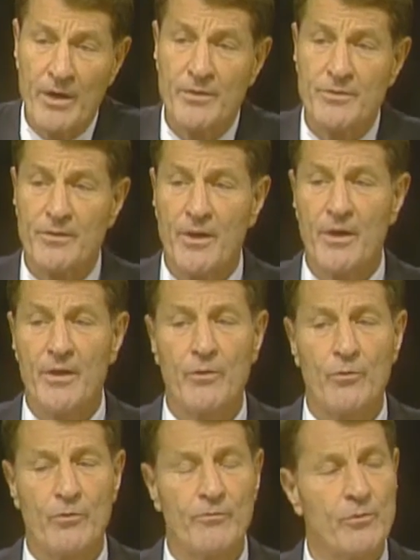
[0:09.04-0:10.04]
a scale
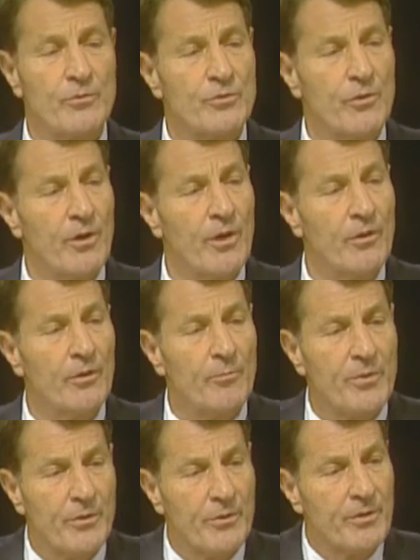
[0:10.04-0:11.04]
or for so long a
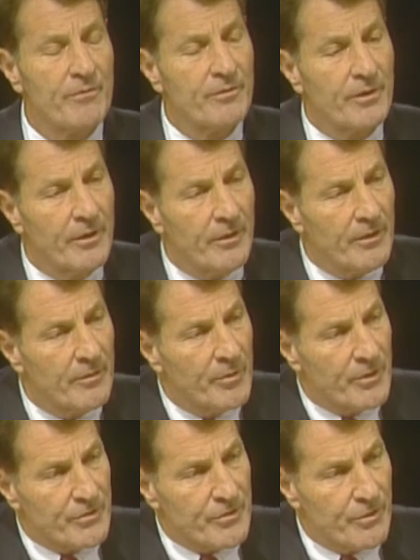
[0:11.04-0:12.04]
period of time
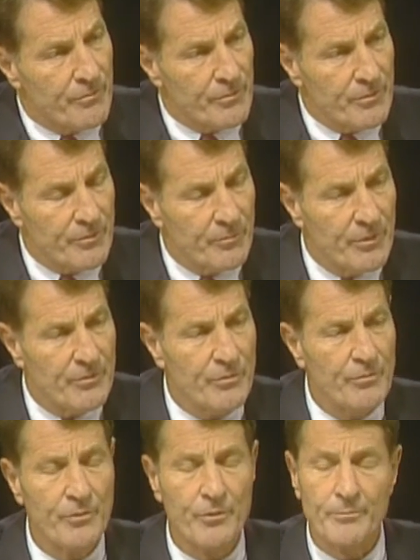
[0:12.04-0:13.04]
as Joseph Smith
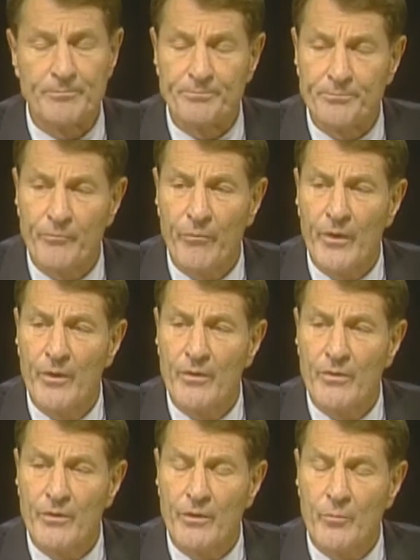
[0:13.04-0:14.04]
Jr.
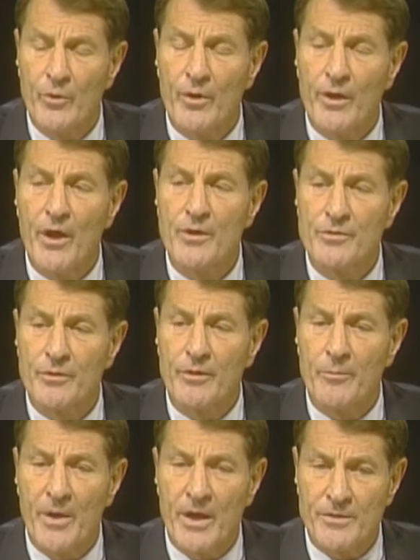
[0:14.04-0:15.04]
The communication
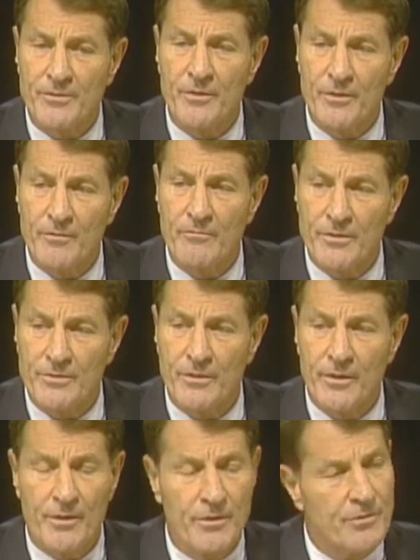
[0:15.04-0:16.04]
capacity of this
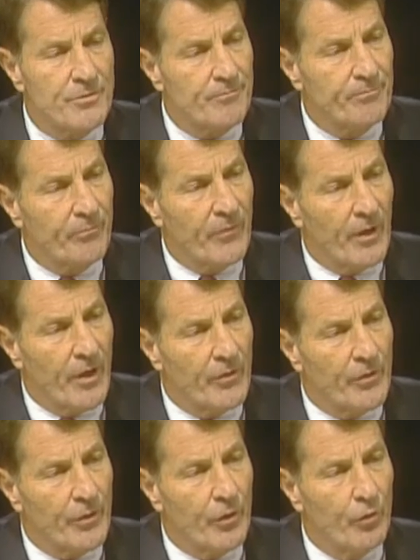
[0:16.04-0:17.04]
age and
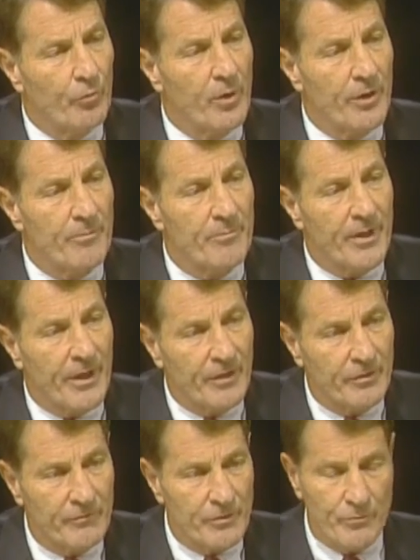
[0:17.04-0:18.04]
the global
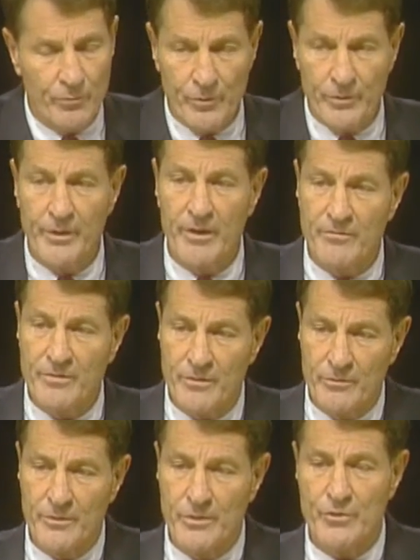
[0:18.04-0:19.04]
impact of his work have
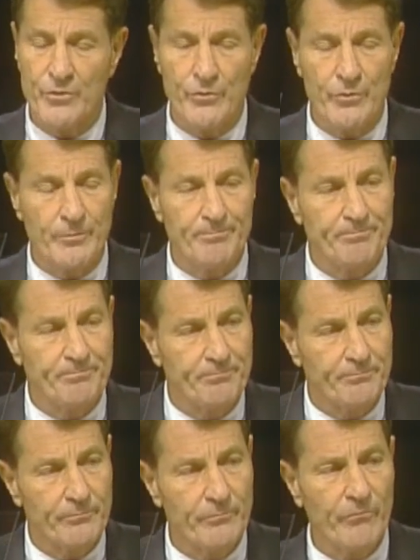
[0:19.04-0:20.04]
so ensured.
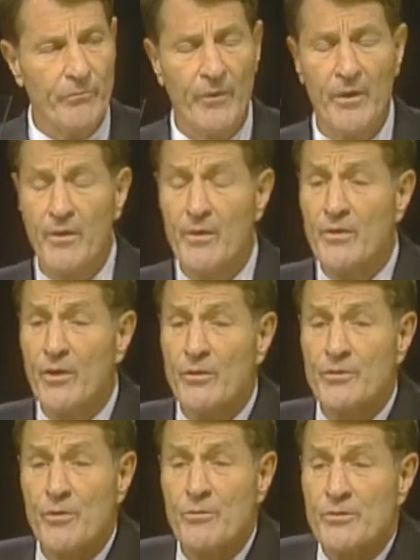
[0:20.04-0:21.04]
Young
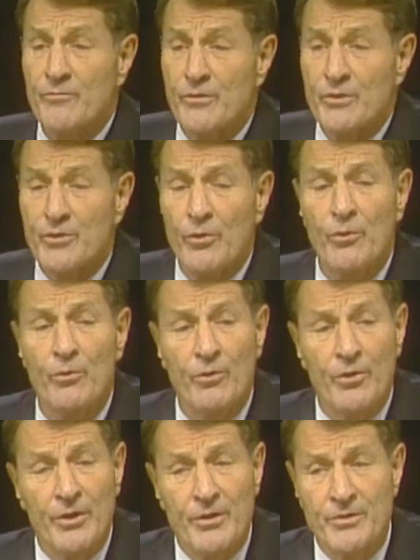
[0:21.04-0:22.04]
Joseph was
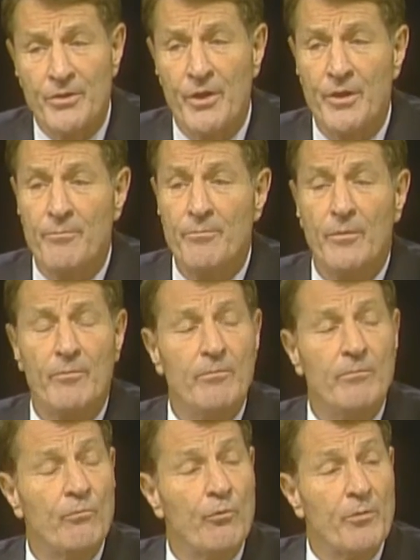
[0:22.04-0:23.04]
told that his name
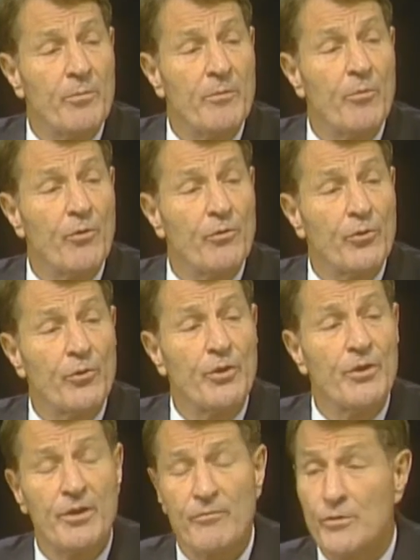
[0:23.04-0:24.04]
would be both good
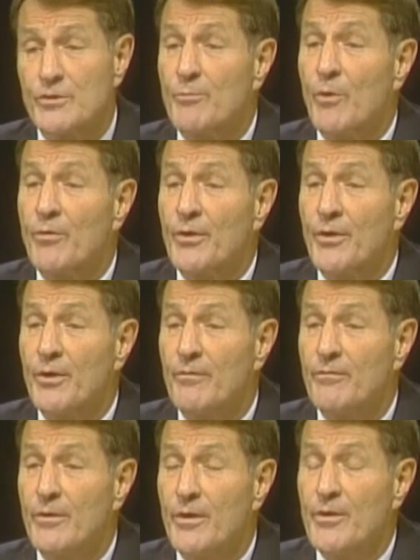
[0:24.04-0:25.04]
and evil spoken
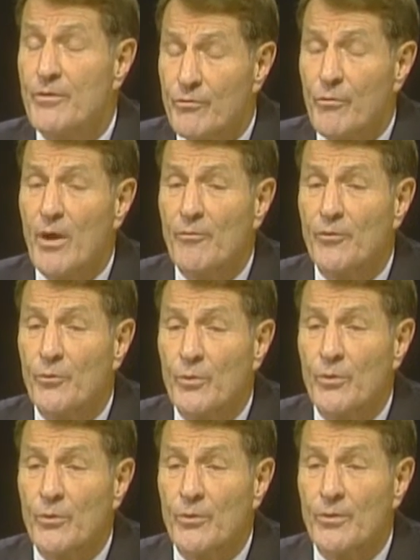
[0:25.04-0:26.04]
of throughout the
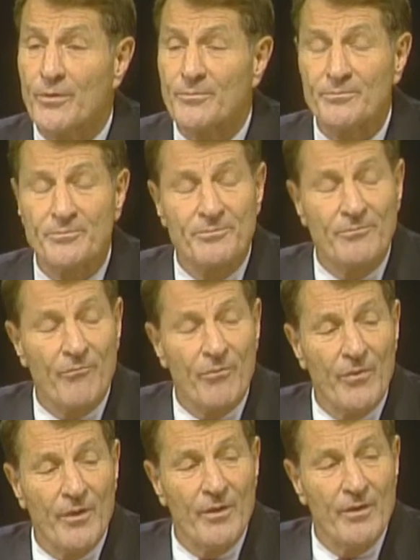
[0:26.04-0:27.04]
world.
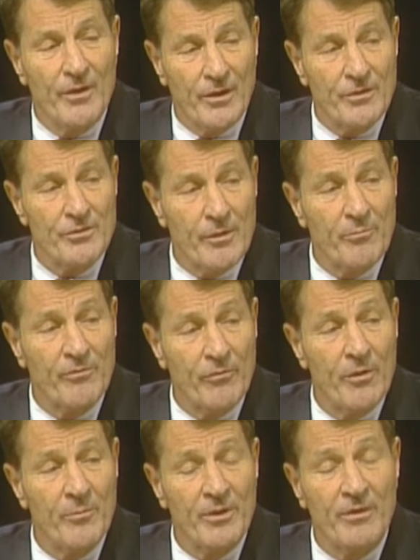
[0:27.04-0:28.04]
Except
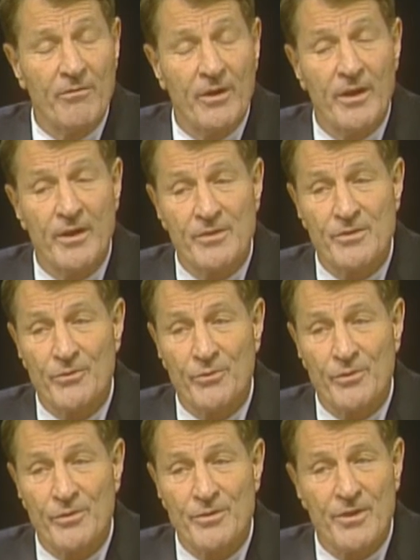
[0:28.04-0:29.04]
from a divine
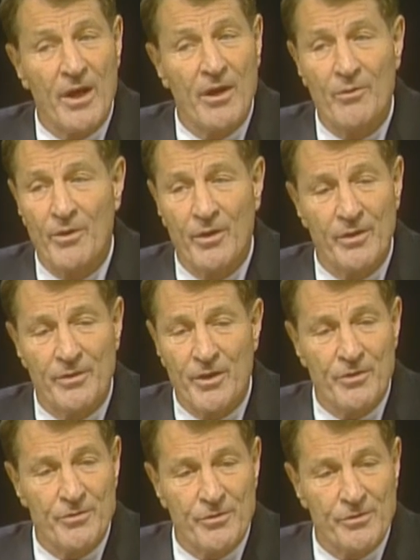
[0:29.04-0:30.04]
source, how
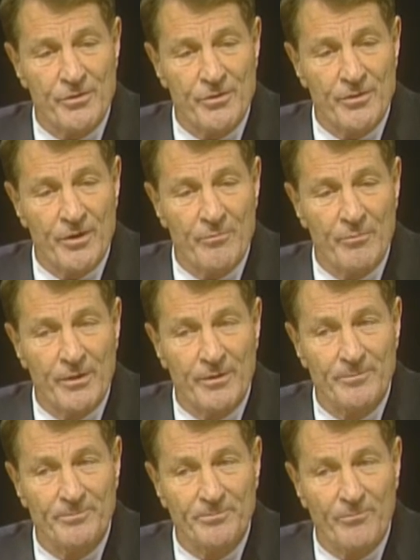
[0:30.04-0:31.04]
audacious a statement!
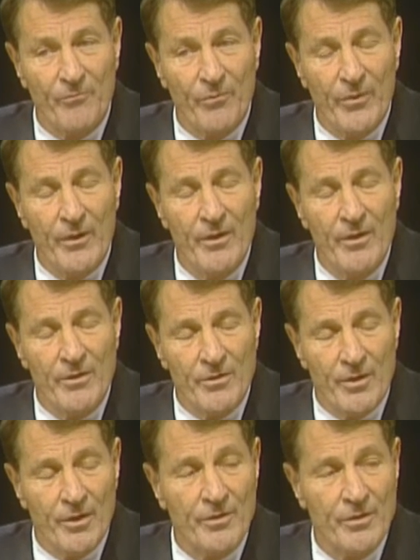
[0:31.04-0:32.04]

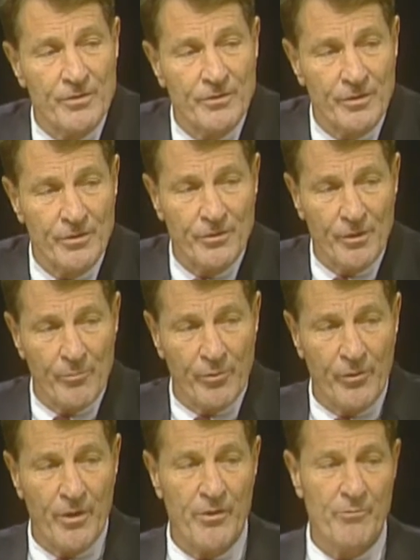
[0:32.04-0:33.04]
Yet his
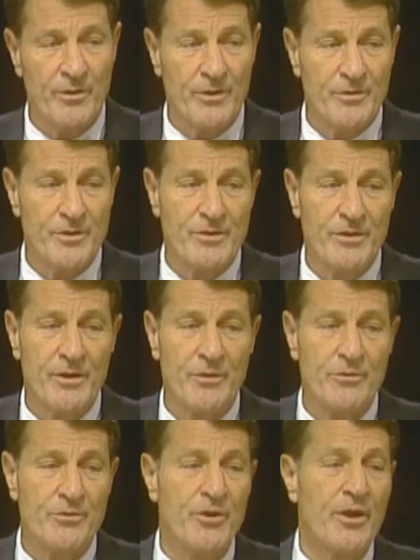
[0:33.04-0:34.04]
contemporary religious
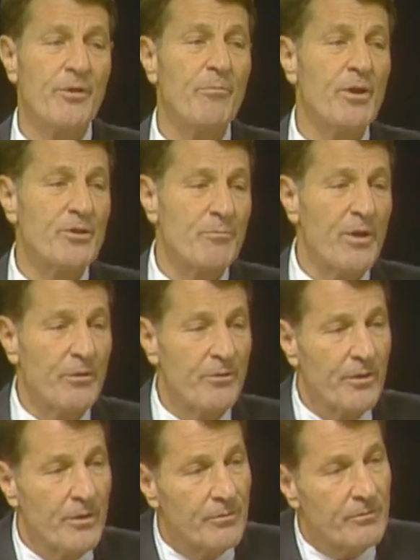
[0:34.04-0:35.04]
leaders, then much better
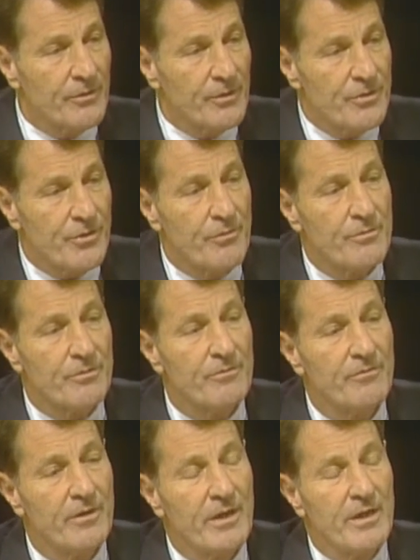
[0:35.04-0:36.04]
known than
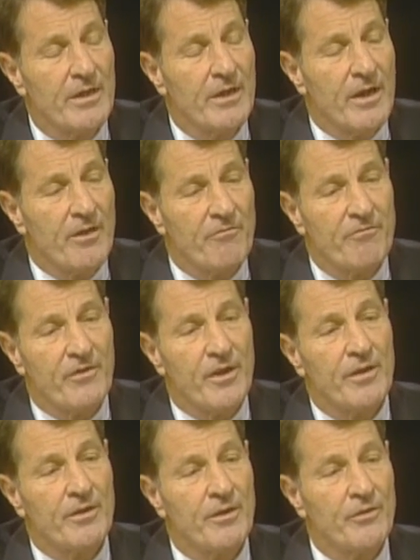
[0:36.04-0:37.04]
Joseph, have
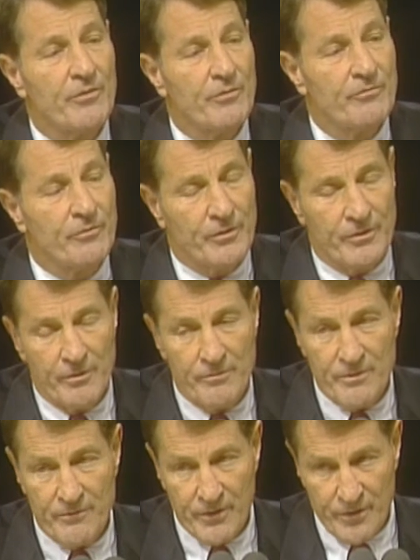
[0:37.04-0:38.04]
faded into the
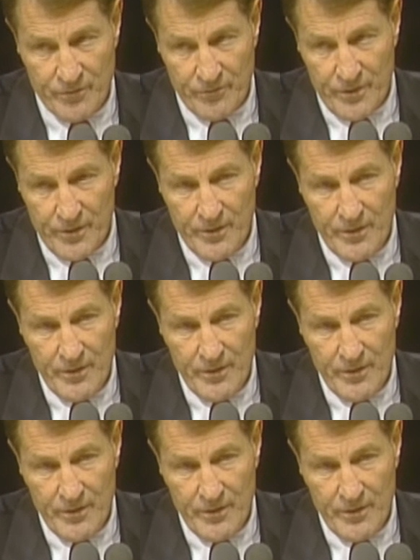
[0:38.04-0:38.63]
footnotes of history,